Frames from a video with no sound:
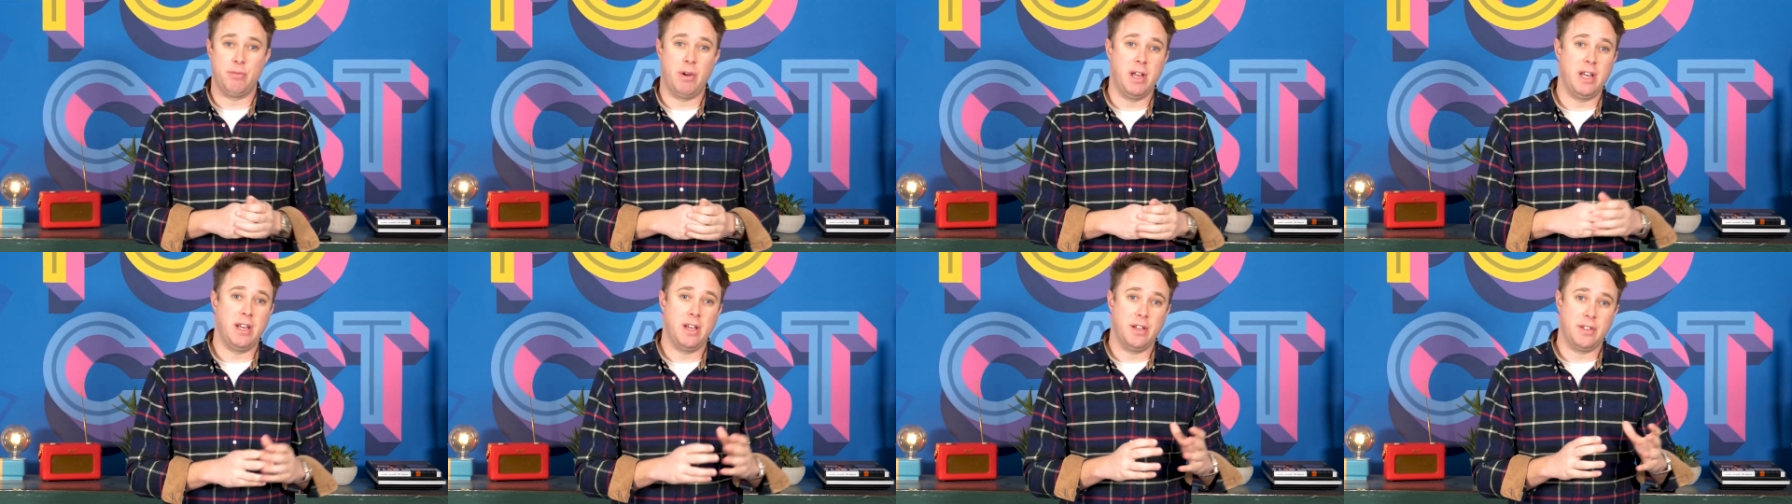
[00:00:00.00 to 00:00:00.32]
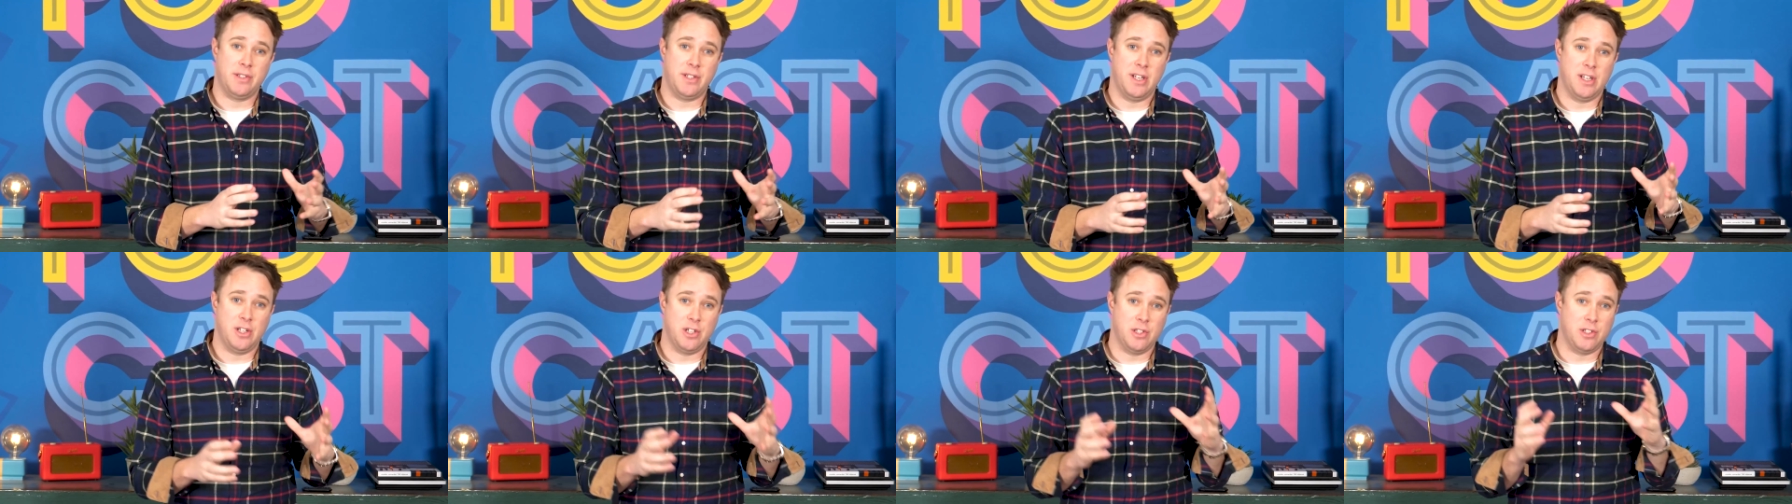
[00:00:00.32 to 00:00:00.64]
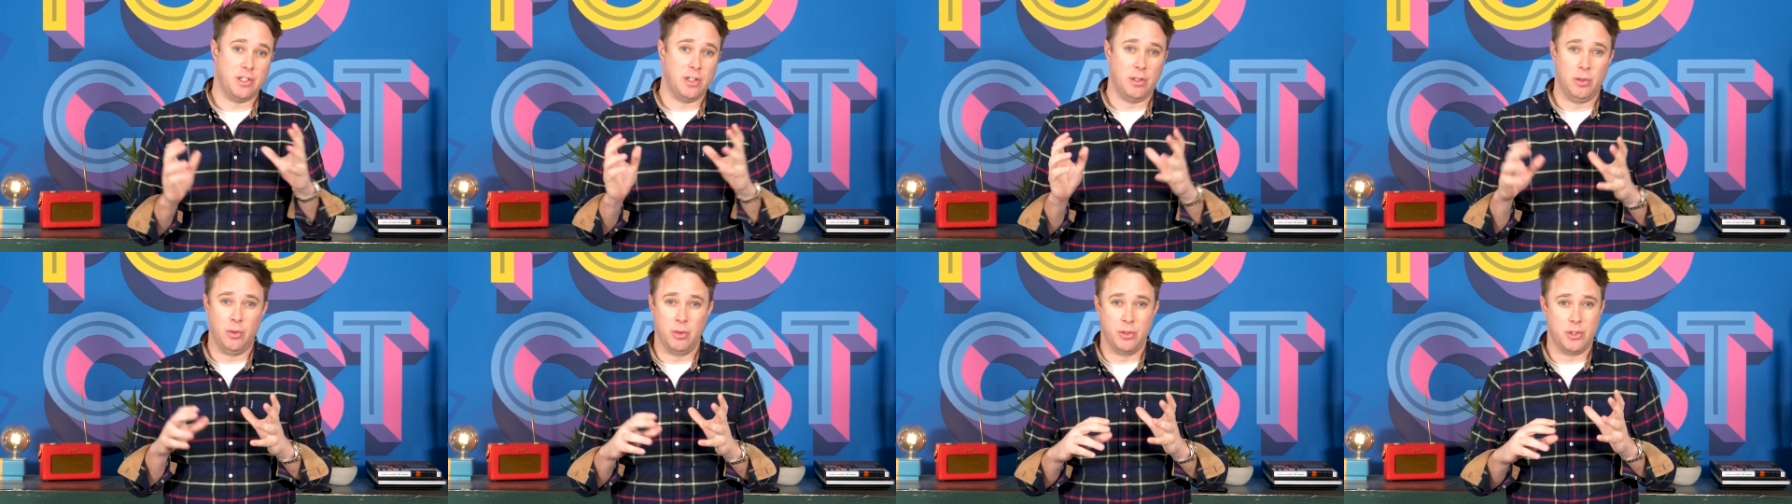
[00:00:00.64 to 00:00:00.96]
radio stations
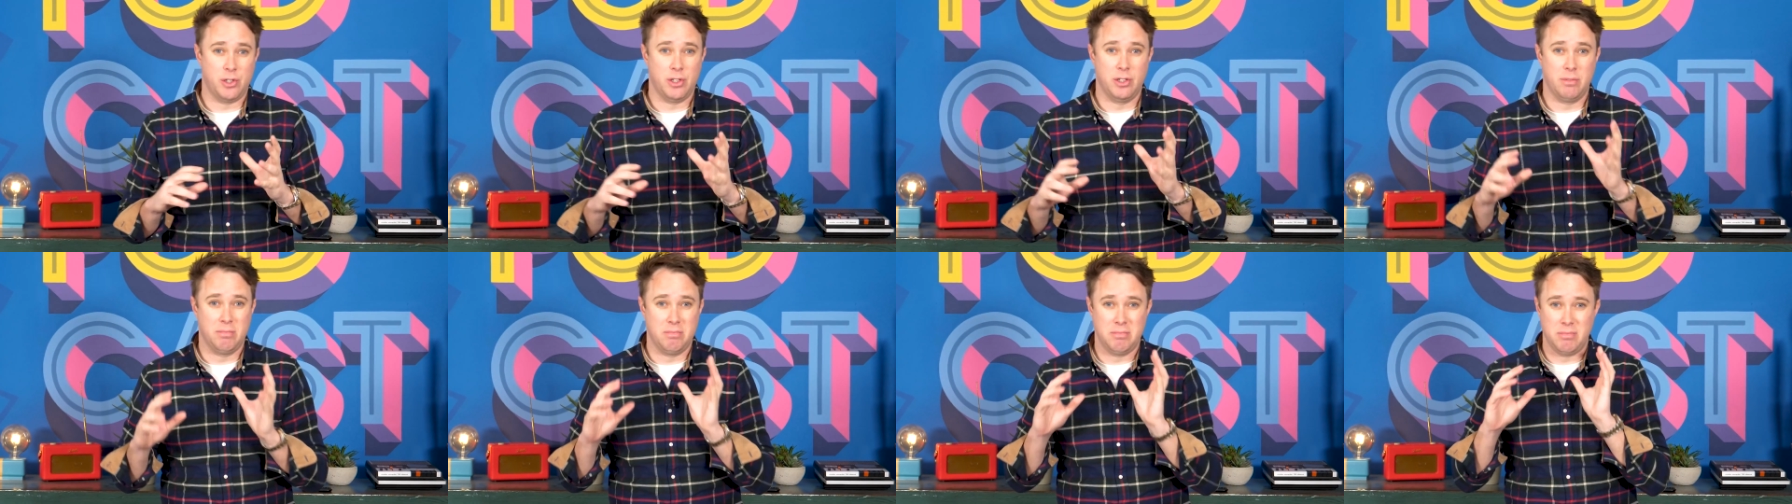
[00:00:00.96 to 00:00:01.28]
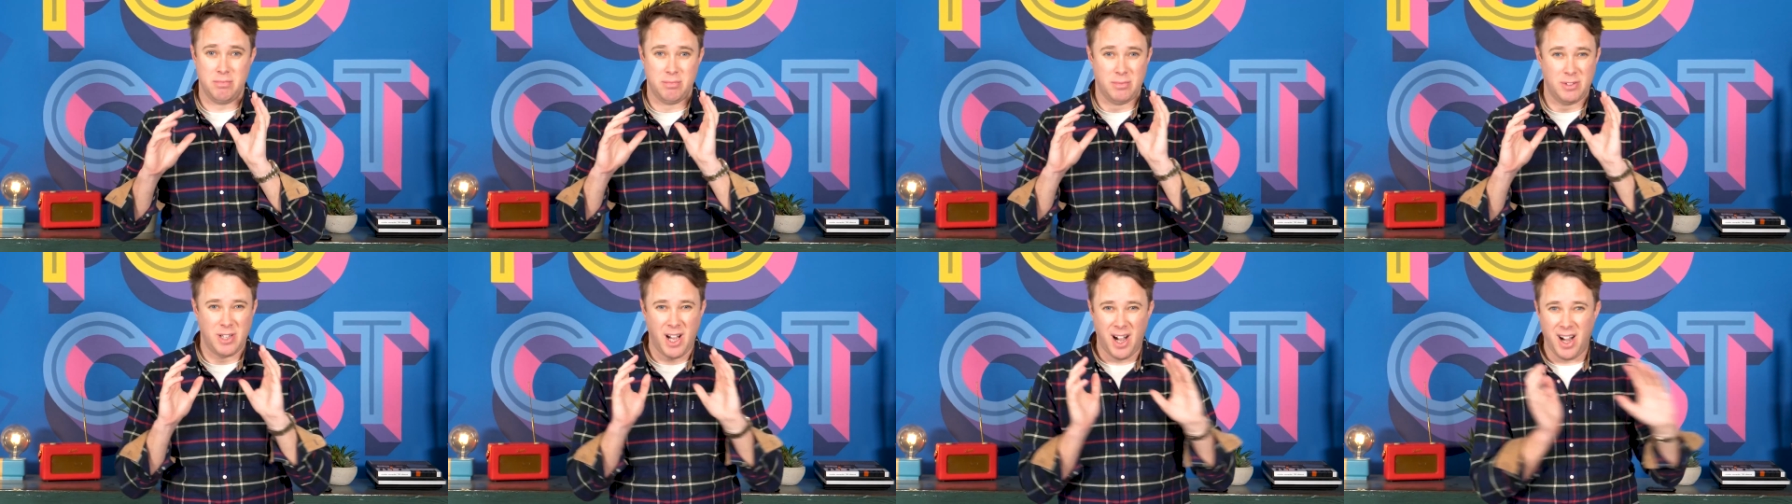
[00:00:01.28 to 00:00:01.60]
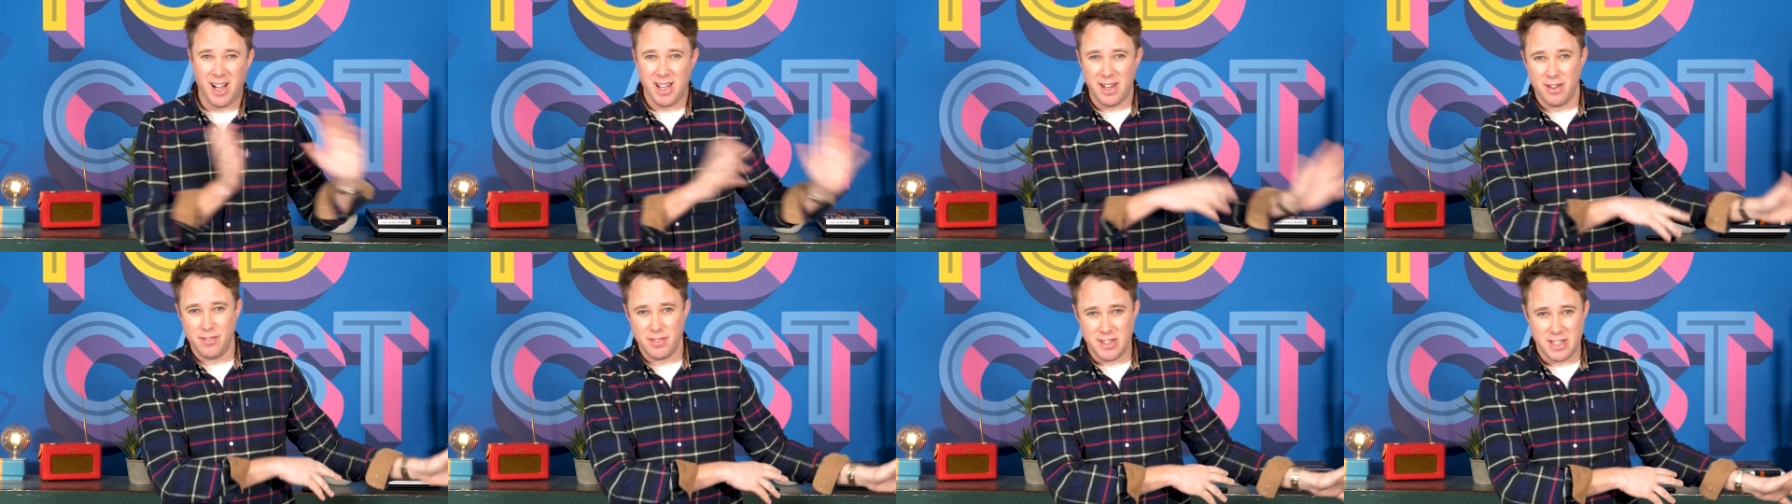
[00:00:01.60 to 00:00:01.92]
that launch and
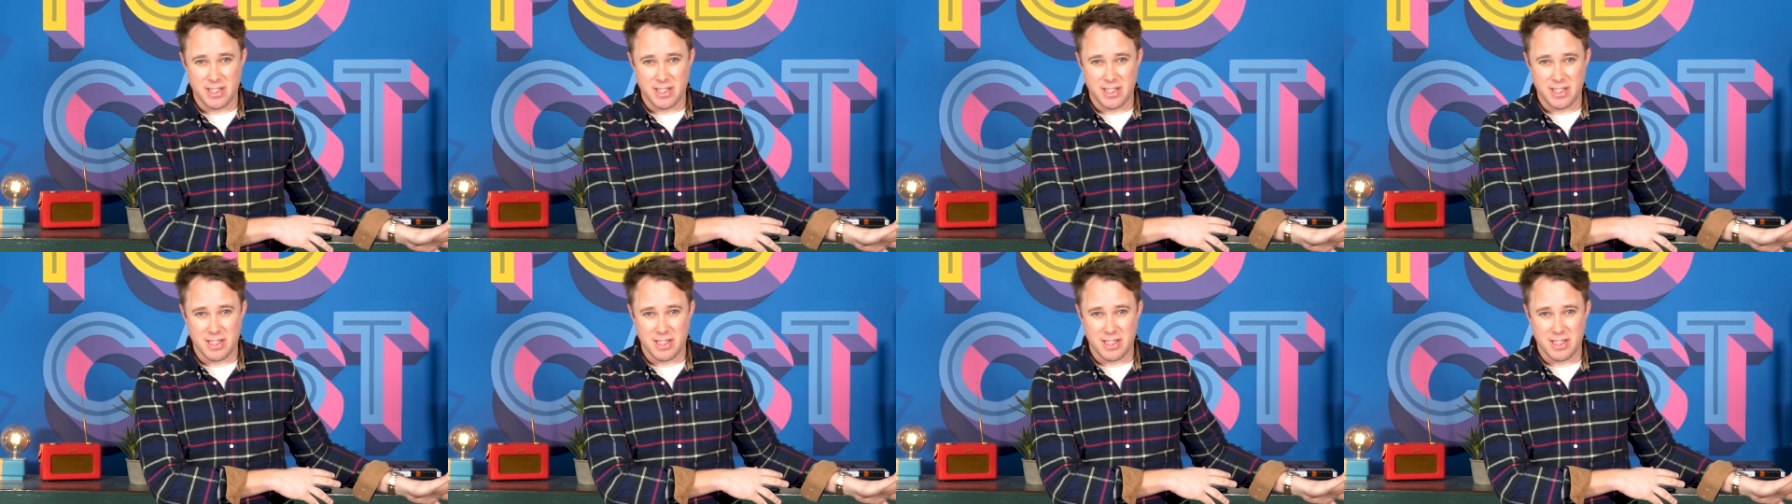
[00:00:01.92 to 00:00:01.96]
kind of